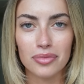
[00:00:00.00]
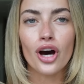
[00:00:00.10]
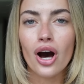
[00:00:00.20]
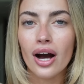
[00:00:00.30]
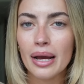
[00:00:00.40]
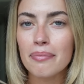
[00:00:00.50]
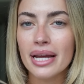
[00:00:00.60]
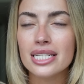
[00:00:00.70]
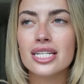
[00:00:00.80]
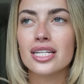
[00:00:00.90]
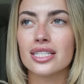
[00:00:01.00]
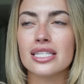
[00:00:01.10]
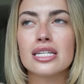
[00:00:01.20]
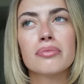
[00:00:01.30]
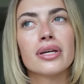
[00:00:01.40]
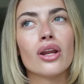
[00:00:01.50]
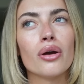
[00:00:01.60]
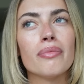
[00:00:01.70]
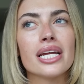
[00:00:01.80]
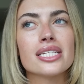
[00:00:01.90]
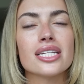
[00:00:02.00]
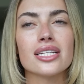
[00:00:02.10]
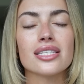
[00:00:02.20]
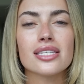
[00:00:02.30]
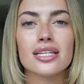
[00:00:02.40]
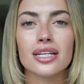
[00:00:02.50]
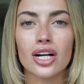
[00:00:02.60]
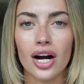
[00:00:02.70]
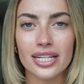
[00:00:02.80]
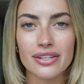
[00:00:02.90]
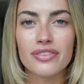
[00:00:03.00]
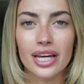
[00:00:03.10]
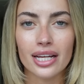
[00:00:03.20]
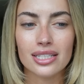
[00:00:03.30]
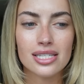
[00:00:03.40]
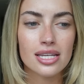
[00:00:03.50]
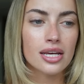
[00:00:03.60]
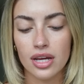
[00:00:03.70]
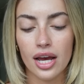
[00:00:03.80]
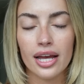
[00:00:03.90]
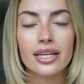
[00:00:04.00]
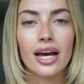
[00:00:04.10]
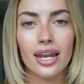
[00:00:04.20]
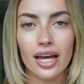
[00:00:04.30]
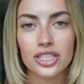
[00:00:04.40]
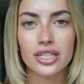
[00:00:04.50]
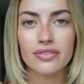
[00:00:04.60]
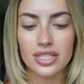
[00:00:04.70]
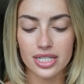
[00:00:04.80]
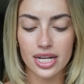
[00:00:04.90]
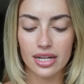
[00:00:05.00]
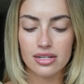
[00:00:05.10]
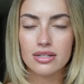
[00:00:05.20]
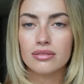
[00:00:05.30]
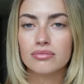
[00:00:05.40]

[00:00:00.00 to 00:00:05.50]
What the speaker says: The high maintenance to be low maintenance kind of things. I get a lash lift and tint.